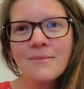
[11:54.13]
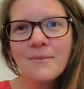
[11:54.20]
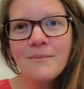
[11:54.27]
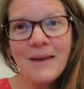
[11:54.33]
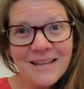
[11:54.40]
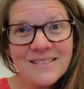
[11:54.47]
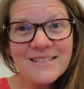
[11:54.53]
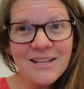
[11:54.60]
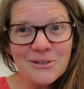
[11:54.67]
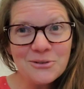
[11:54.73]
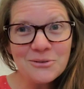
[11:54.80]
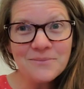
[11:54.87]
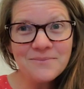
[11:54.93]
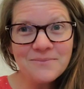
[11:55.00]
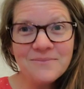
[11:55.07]
Make a
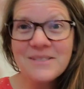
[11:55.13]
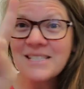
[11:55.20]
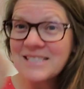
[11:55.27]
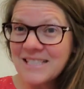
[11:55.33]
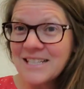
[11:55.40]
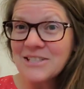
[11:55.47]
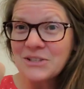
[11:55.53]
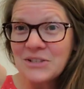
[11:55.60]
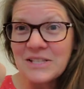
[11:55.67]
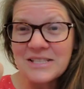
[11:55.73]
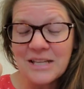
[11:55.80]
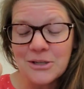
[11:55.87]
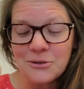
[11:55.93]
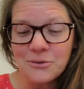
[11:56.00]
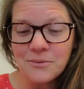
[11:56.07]
schedule. Stick to the
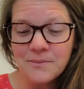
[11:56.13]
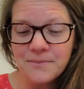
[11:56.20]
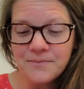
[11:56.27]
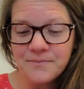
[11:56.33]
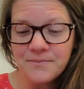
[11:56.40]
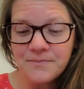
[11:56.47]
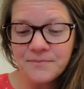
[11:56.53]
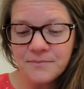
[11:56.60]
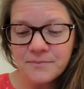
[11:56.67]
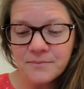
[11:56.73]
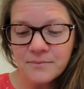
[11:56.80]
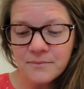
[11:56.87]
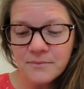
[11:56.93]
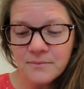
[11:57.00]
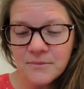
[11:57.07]
schedule.
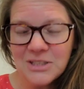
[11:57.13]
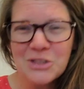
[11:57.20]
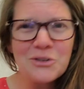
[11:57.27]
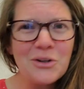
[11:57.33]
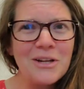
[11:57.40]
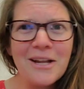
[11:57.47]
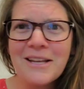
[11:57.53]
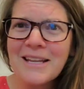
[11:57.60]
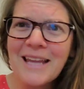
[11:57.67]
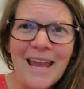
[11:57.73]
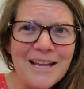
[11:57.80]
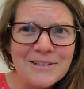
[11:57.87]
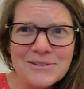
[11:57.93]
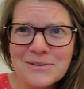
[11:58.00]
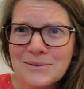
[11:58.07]
Try not to
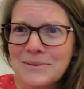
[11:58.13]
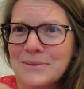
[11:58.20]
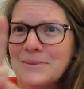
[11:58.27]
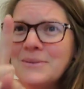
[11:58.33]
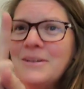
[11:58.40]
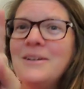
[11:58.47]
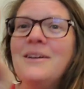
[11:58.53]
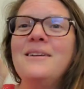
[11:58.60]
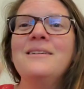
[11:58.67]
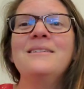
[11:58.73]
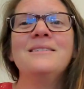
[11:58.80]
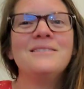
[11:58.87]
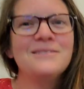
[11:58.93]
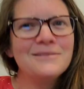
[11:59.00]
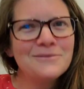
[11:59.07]
cancel.
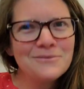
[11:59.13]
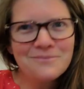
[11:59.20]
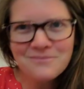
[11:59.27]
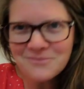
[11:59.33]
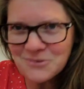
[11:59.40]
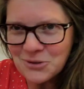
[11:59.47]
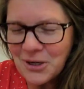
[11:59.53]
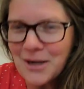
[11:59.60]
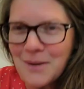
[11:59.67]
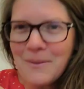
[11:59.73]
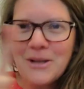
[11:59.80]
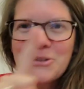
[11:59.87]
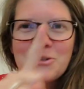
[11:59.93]
Try to make